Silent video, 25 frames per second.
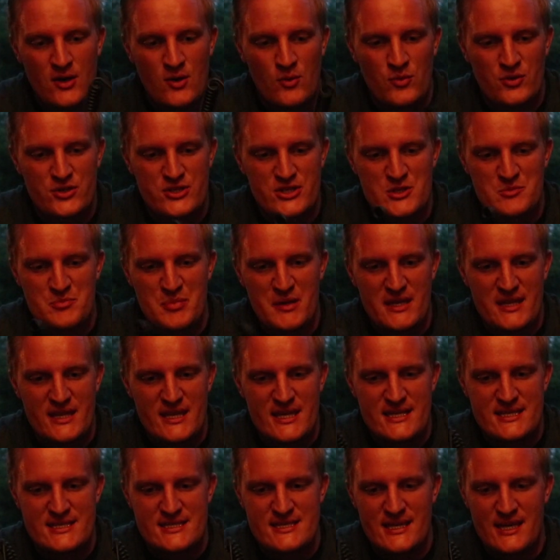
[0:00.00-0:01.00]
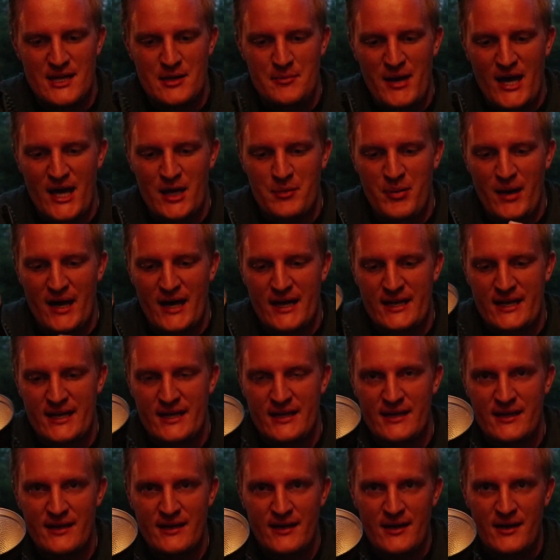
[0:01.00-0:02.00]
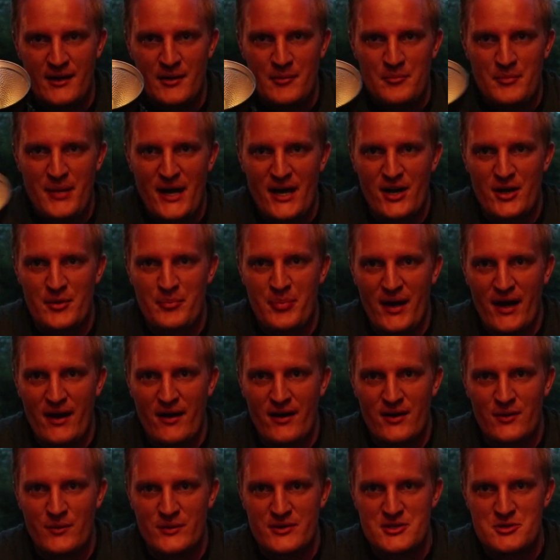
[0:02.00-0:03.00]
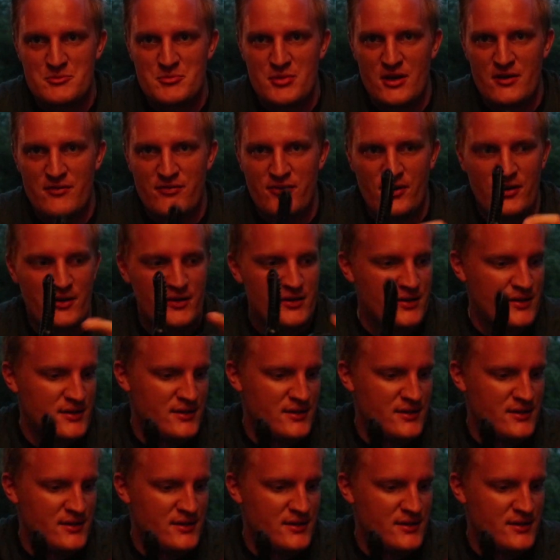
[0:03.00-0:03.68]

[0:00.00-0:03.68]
Will just be this in a backpack, battery powered, which is beautiful.